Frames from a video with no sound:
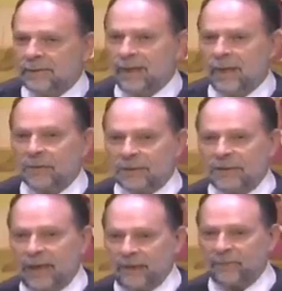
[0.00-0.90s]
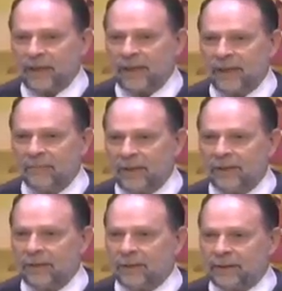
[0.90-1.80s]
Yeah, it was steak fajita
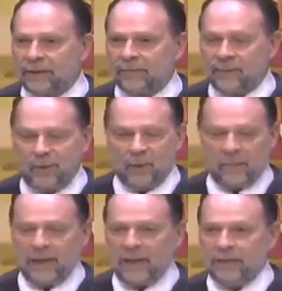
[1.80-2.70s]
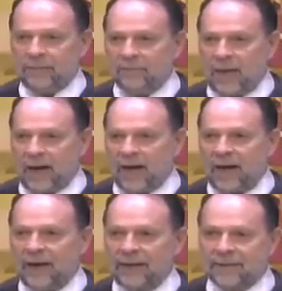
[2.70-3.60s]
meal and homemade
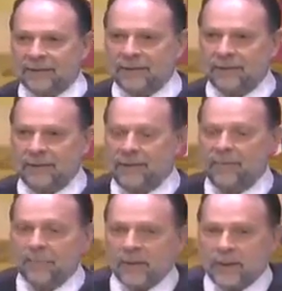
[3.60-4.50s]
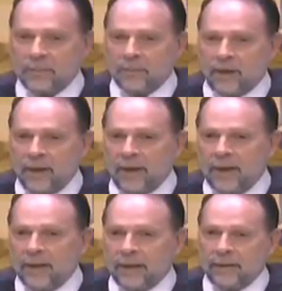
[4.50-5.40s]
pies and
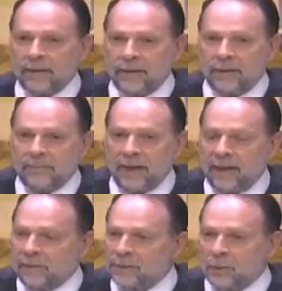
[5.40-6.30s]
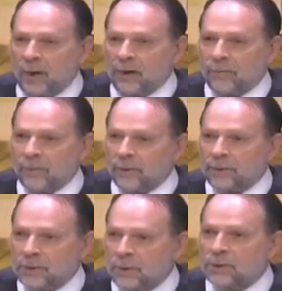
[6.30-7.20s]
bread, and man, it was
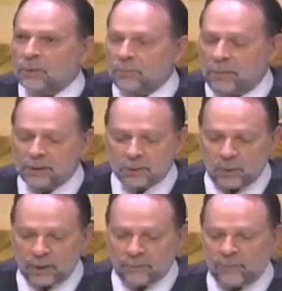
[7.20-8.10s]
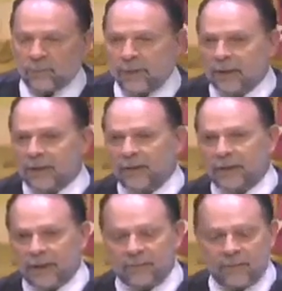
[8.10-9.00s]
wonderful. It was the most wonderful meal I
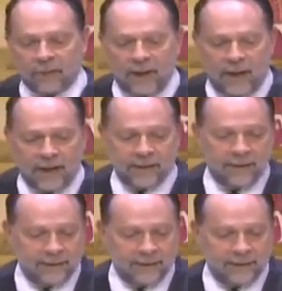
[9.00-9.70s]
think I've ever had.